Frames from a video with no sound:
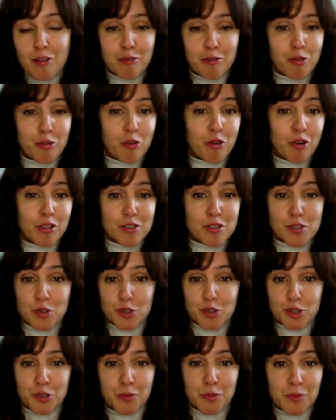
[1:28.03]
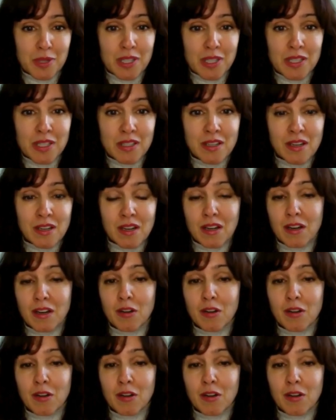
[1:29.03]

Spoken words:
for social media